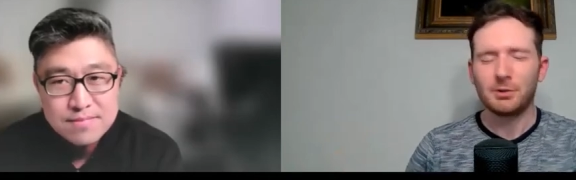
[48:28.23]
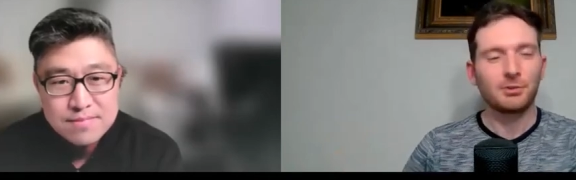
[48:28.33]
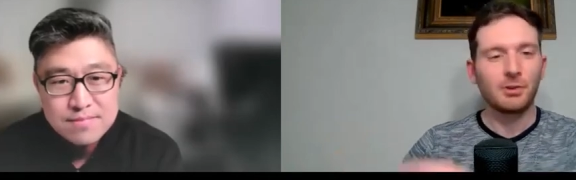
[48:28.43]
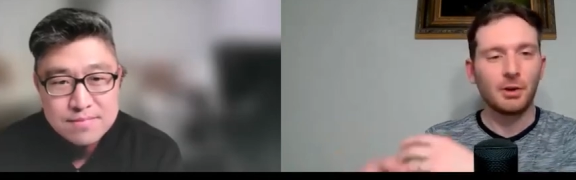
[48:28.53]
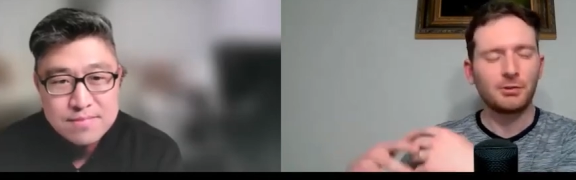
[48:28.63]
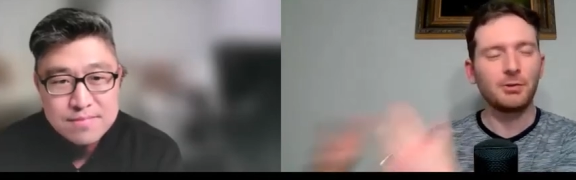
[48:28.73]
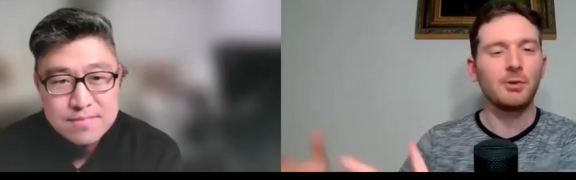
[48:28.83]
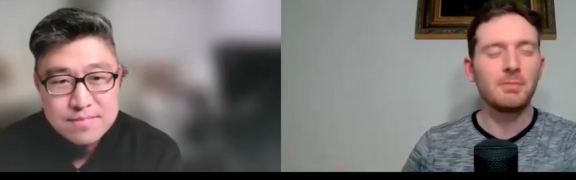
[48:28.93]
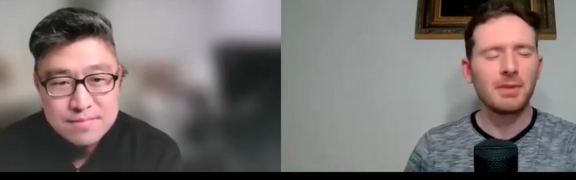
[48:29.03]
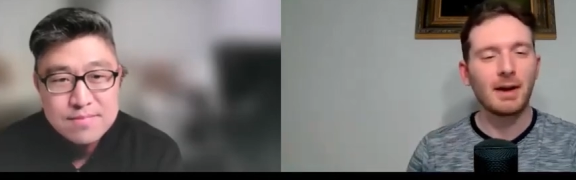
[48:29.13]
Speaker 1: just
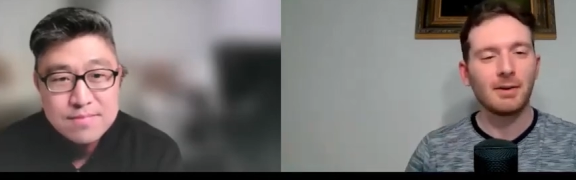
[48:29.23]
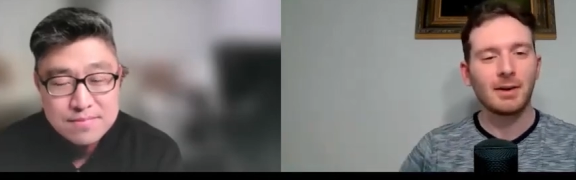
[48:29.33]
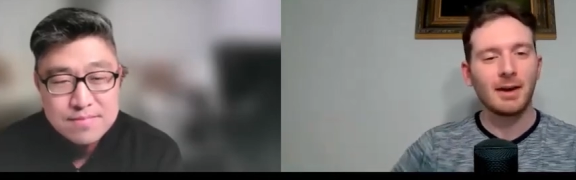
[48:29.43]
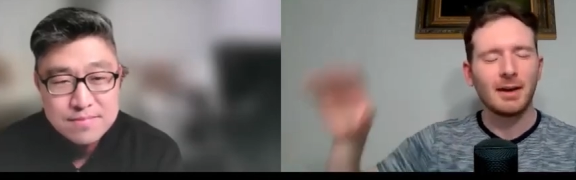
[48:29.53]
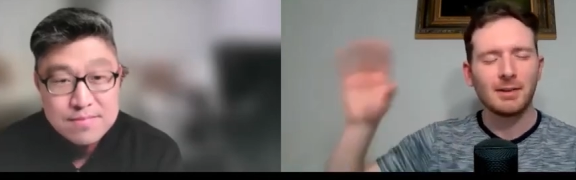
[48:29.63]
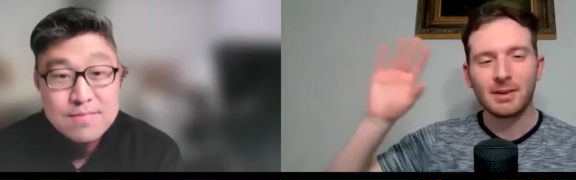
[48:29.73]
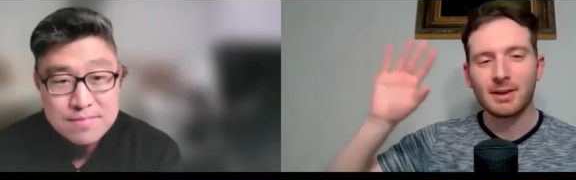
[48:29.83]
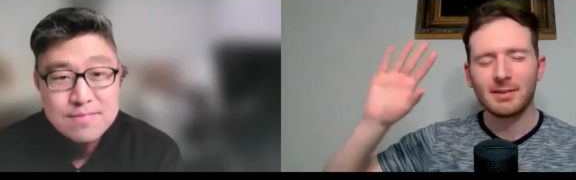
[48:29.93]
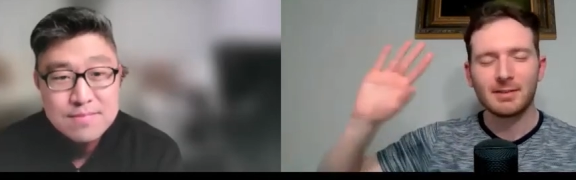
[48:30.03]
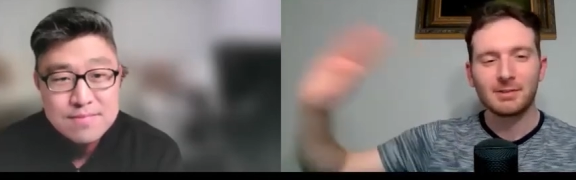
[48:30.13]
assume that okay it's
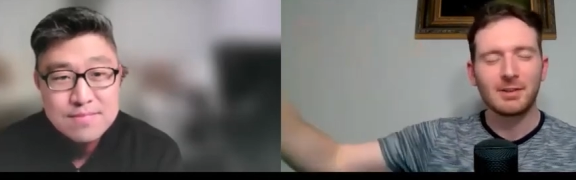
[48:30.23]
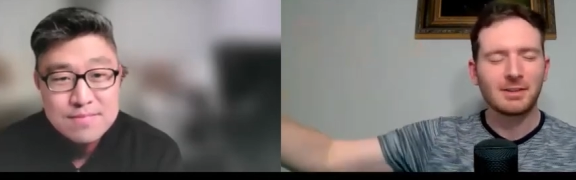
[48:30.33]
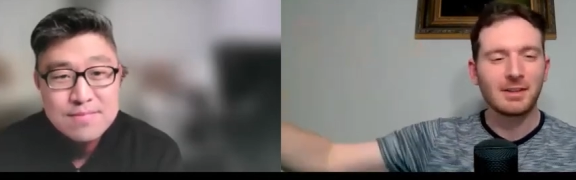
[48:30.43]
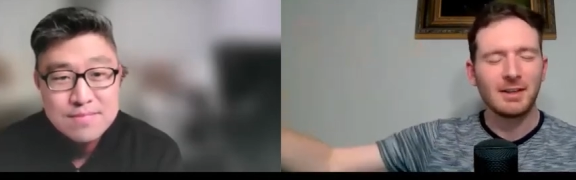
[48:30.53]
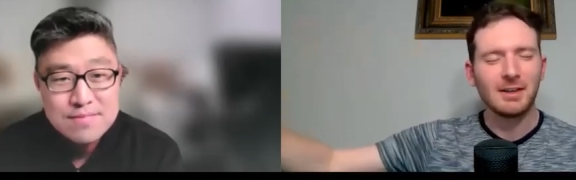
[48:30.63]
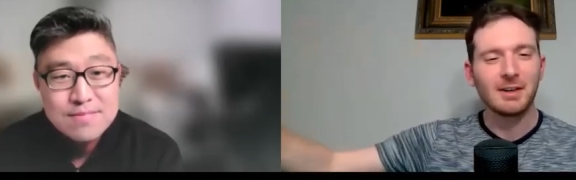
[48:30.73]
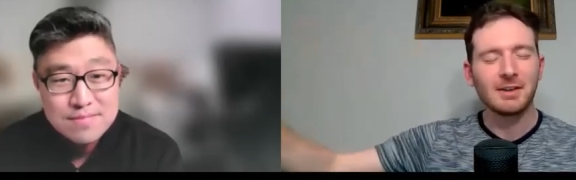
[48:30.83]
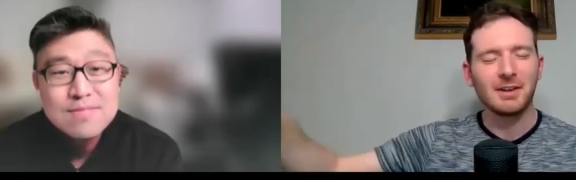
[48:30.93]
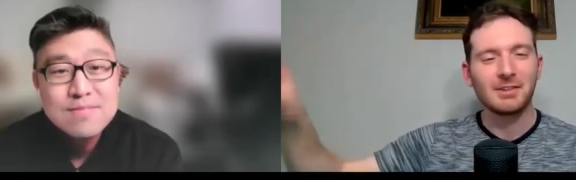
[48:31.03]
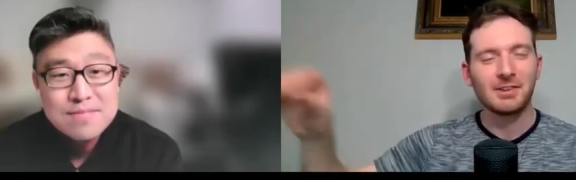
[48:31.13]
like there's nothing here
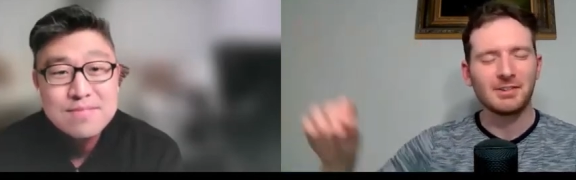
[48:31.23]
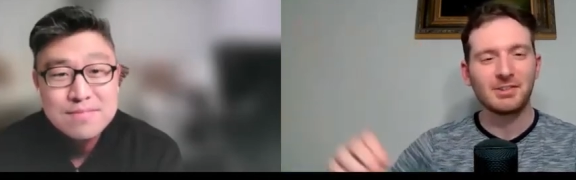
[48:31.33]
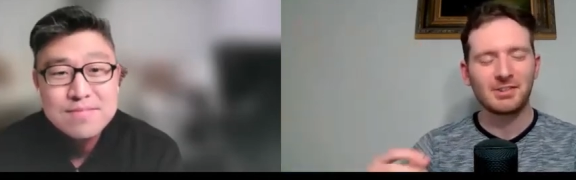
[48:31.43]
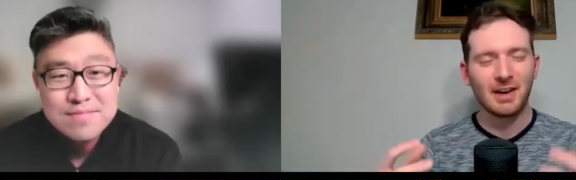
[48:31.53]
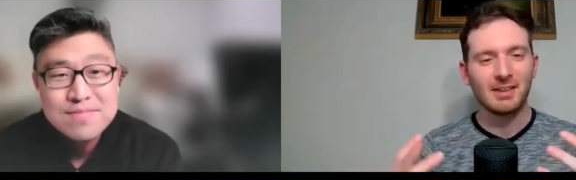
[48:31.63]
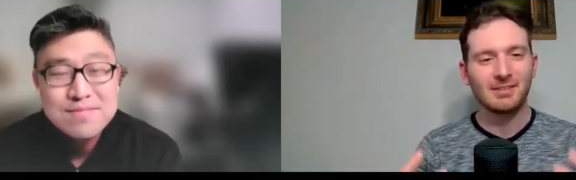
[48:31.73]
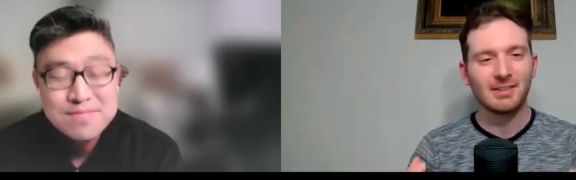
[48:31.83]
it's it's just kind of